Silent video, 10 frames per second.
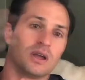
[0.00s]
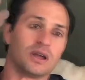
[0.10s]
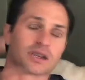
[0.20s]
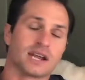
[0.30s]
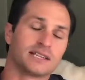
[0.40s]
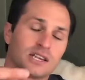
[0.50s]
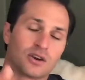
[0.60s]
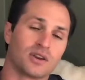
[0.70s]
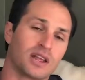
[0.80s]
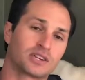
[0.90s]
the site's in
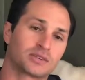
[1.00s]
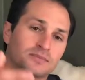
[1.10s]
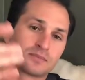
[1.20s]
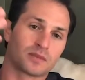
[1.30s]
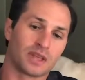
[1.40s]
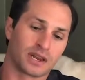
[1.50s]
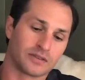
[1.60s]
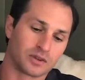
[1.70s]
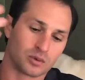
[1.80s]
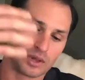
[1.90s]
your niche and it
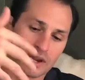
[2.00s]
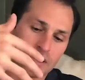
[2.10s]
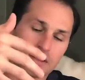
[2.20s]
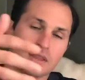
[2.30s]
gives you a link,